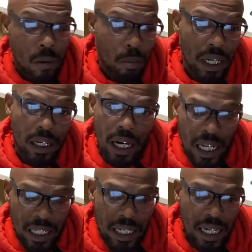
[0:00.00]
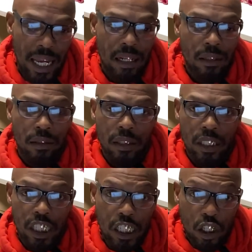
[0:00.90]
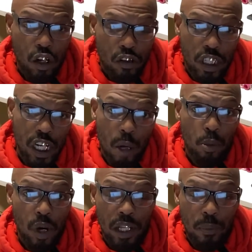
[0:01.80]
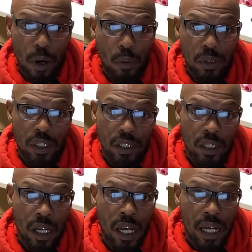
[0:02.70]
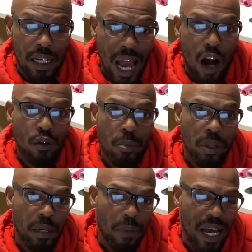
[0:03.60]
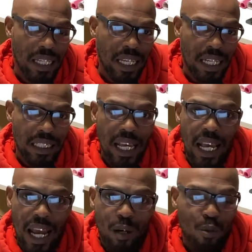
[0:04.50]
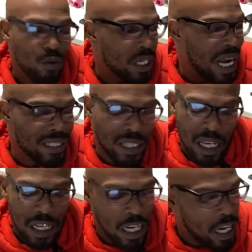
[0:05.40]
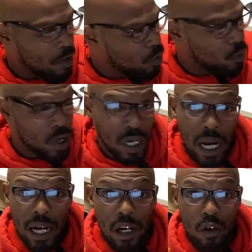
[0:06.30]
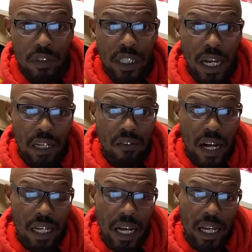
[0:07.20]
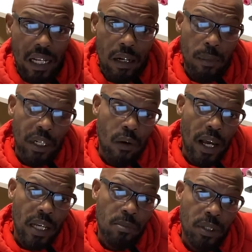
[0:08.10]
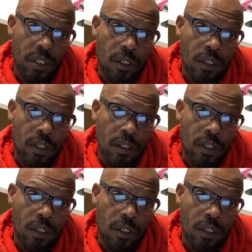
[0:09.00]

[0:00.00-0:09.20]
But other than that, she serves a couple other purposes not only being my ESA animal that I take everywhere that I go, if she ain't invited, I ain't coming, don't ask me.